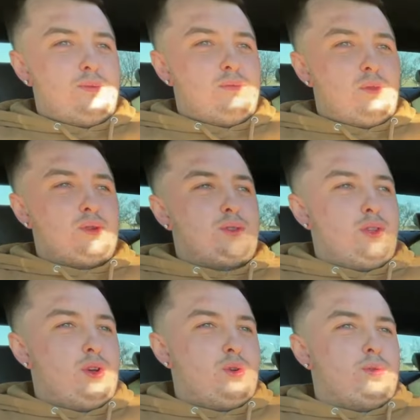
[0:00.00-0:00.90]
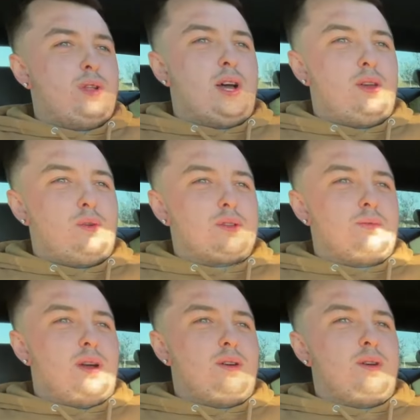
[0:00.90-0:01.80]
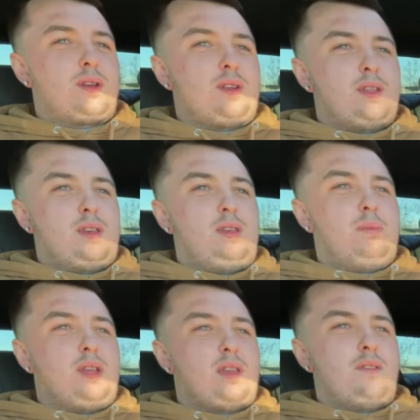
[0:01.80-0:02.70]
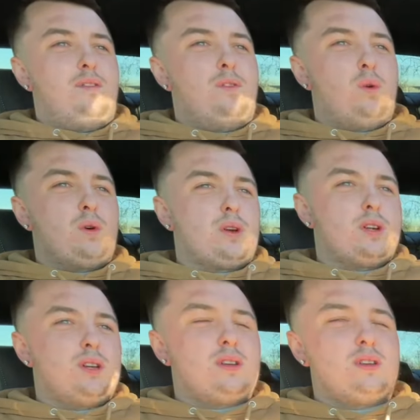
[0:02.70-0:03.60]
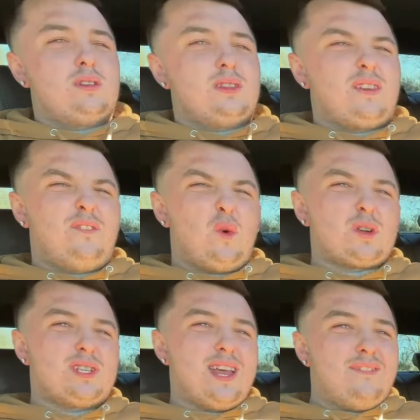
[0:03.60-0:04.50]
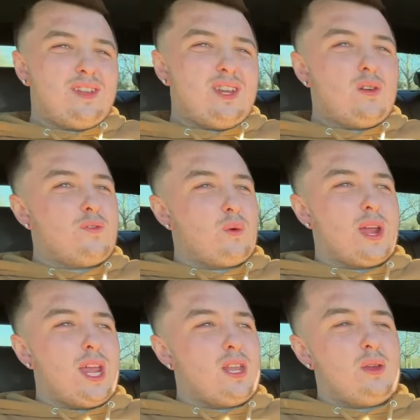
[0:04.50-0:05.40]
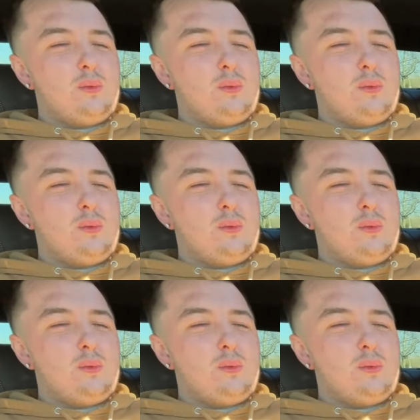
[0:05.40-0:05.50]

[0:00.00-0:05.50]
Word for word: most known high horsepower record. I think he made like four, 470 or 480